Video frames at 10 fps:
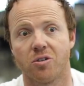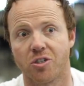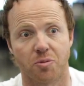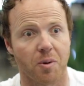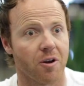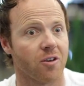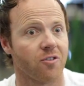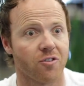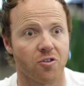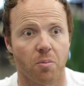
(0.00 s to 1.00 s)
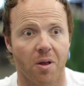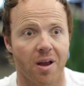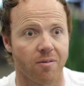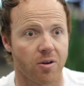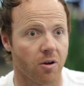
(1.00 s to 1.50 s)
or experiences you're
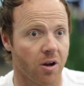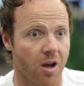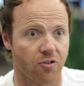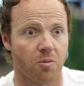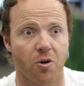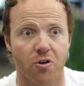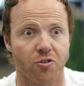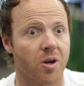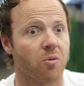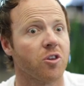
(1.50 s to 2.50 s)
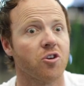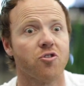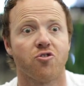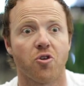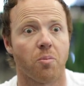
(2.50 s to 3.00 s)
providing your customers, or anyone that
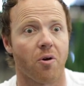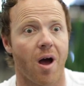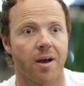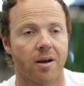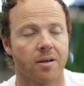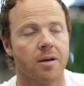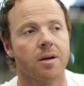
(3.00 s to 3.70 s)
uses your product.